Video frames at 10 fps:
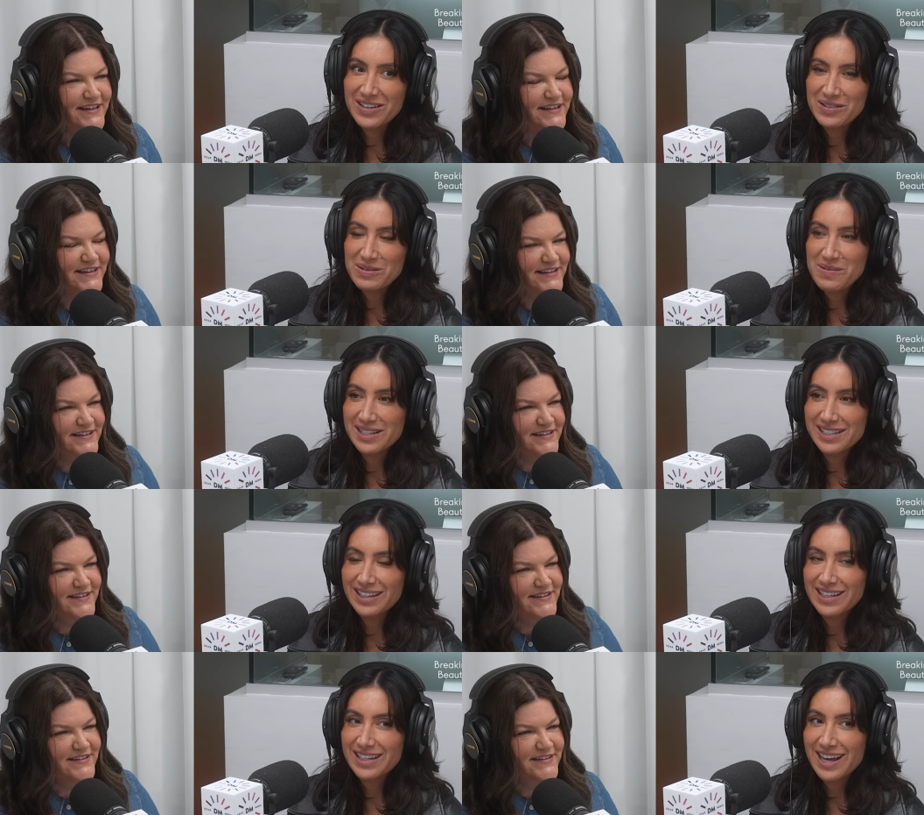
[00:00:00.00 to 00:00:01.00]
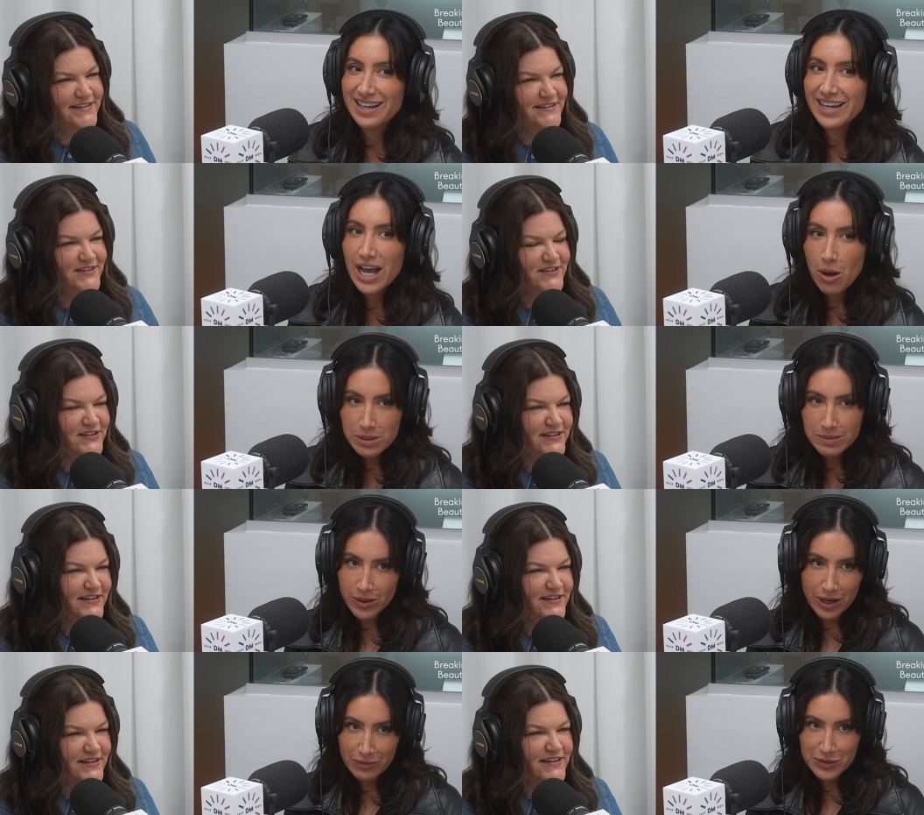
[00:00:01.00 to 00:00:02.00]
Speaker 1: cute little mascot like that. He helped me when
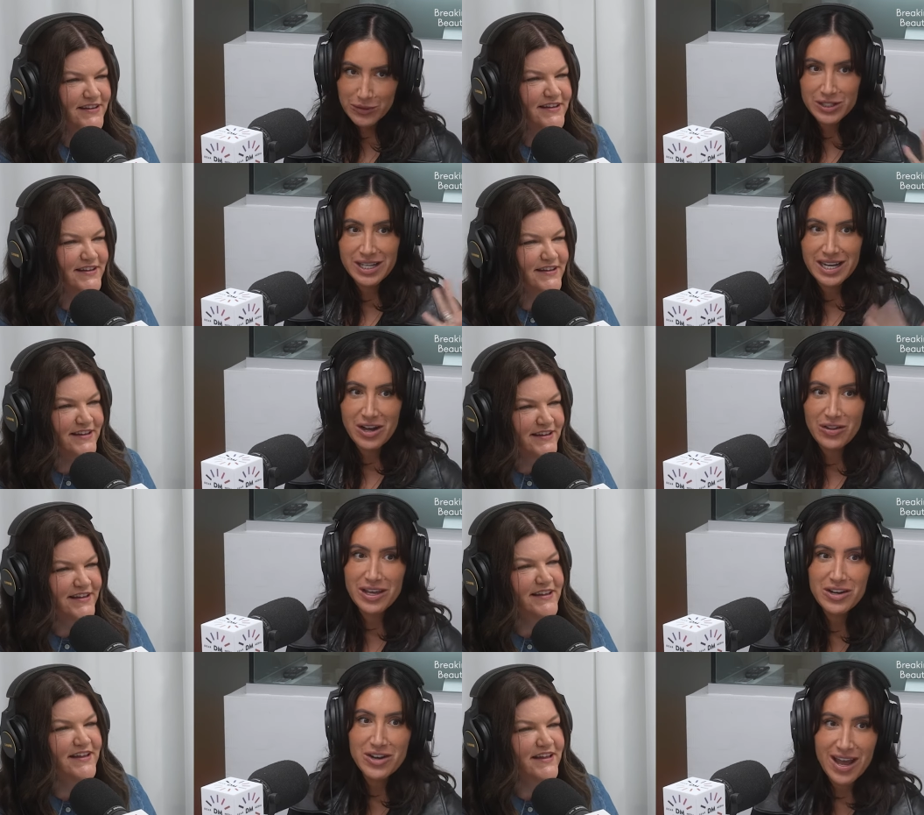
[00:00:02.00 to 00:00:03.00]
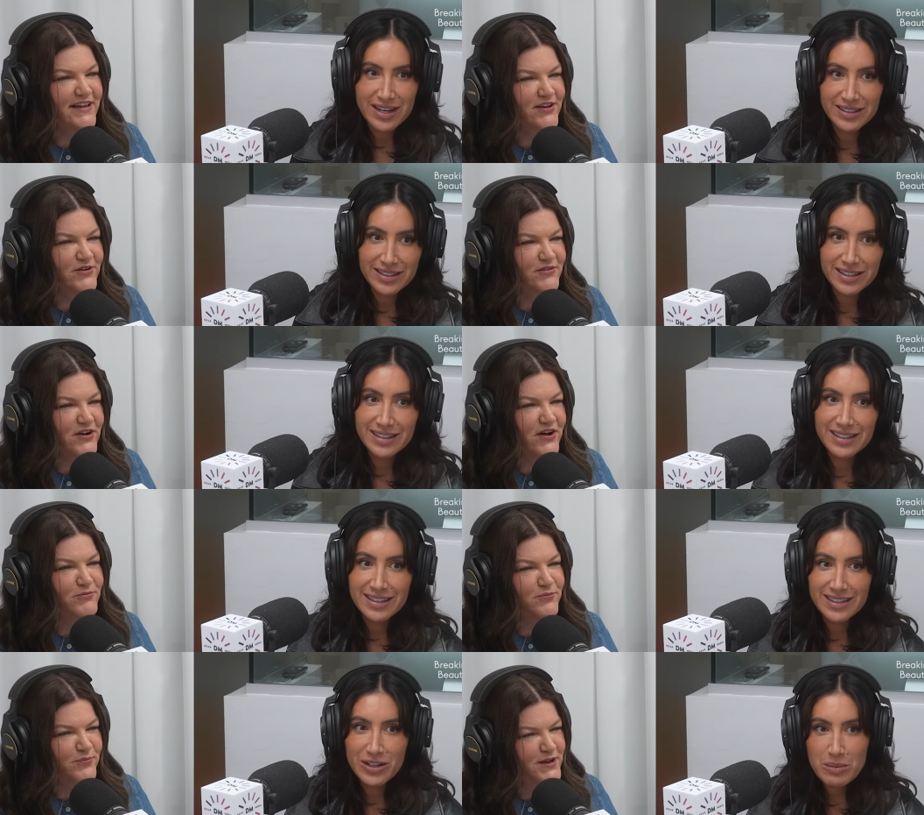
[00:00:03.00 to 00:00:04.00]
I was first getting on the internet. Oh, what
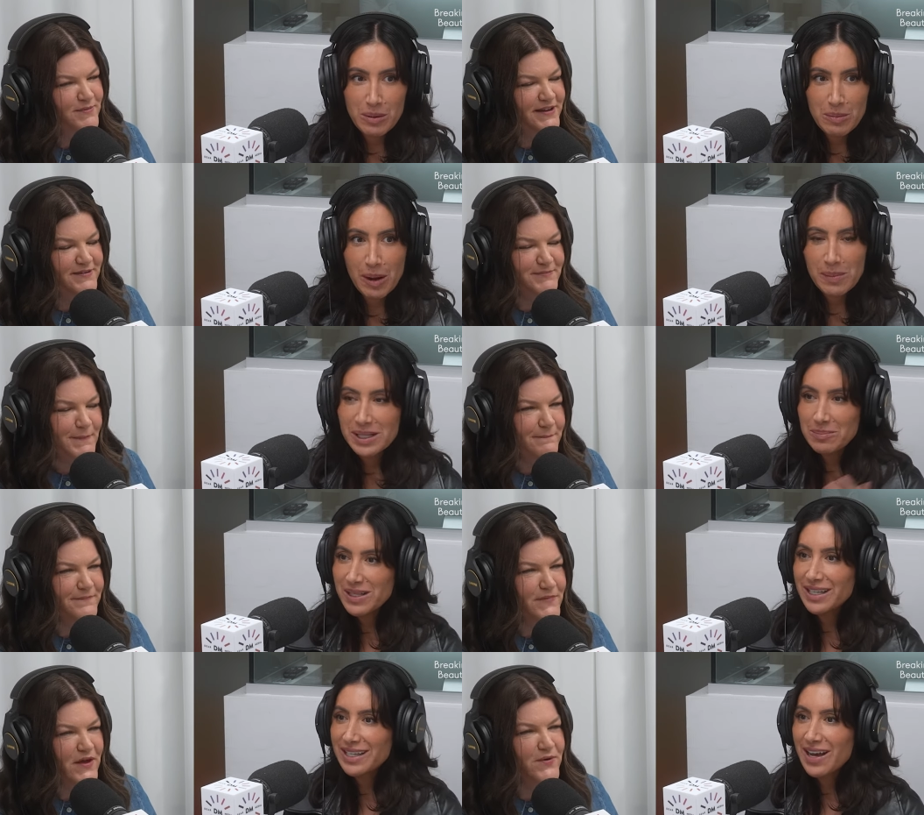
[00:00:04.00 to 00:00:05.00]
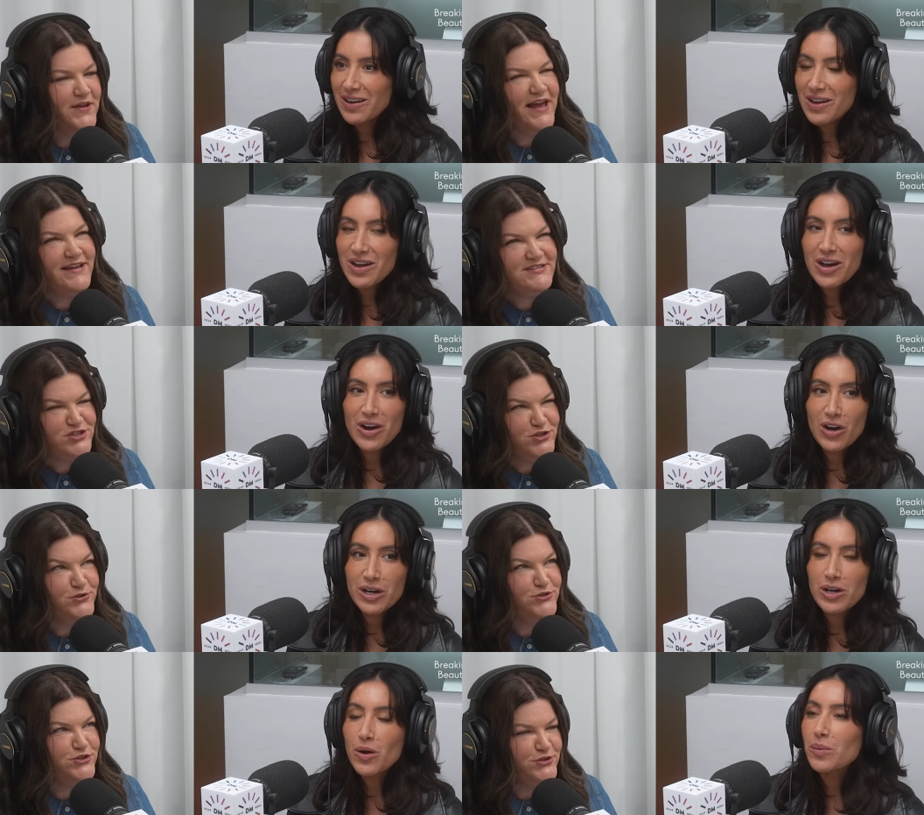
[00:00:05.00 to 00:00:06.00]
do you, remember mean? Bobby Clippy? Like, oh yes, true,
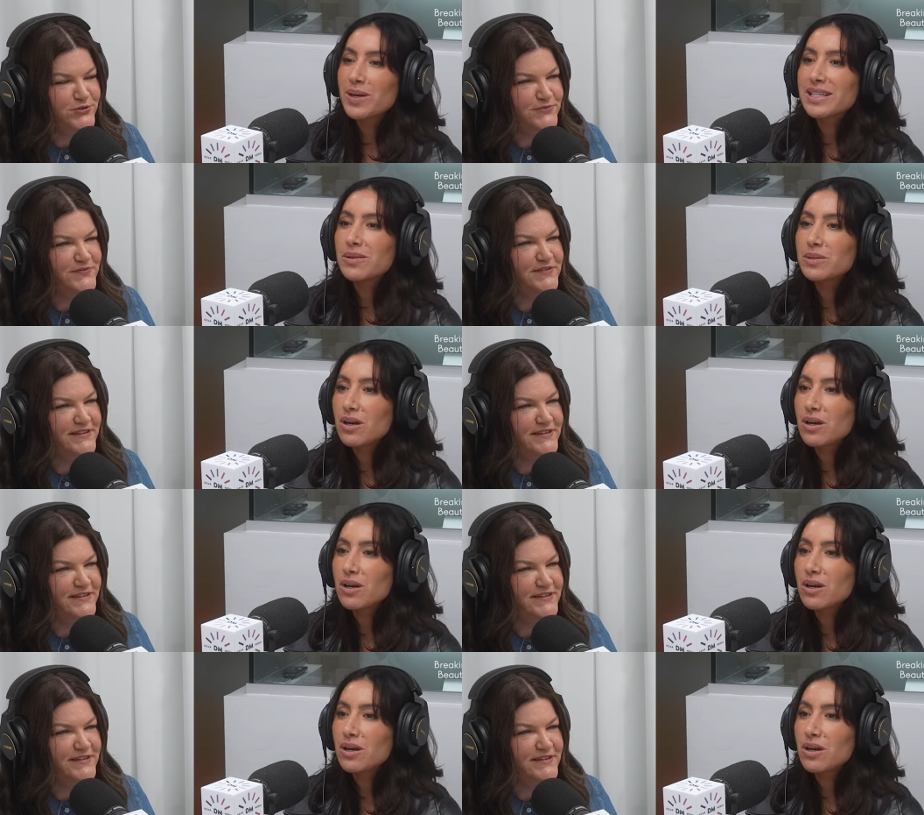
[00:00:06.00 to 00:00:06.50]
or, No, true. it wasn't. It was